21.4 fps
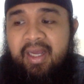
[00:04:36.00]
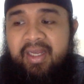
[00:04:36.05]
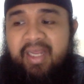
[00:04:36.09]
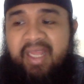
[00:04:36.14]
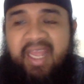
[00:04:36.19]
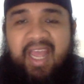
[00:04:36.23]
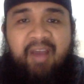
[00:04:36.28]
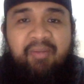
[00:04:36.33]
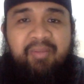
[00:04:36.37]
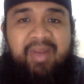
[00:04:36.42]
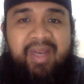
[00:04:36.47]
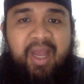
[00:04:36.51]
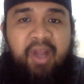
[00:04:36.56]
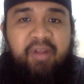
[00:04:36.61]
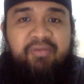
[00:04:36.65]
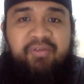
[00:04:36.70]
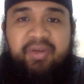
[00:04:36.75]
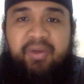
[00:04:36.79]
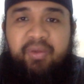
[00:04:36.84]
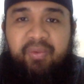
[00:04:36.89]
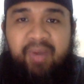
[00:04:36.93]
they have been
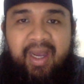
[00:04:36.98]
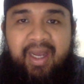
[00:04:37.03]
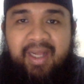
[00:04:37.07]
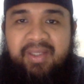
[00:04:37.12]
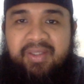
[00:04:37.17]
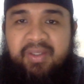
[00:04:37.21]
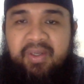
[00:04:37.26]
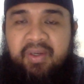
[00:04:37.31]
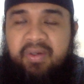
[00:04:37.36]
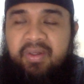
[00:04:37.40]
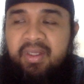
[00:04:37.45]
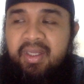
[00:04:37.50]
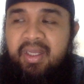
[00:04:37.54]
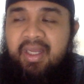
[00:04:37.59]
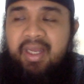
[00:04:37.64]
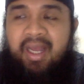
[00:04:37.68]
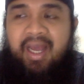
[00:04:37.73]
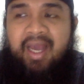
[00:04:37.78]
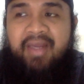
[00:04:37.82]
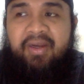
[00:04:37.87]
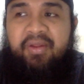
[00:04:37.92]
out for a while, so
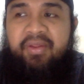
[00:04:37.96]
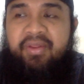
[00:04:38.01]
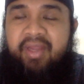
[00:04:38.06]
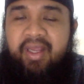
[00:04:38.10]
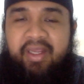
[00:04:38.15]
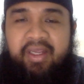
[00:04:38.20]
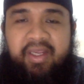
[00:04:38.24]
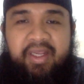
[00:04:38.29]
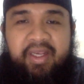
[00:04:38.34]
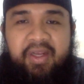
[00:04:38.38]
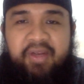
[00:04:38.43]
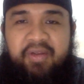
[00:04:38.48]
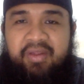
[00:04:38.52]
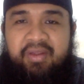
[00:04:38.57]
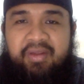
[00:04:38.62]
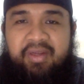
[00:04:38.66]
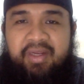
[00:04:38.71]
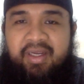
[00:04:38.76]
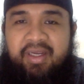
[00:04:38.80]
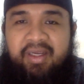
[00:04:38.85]
I don't think, you know,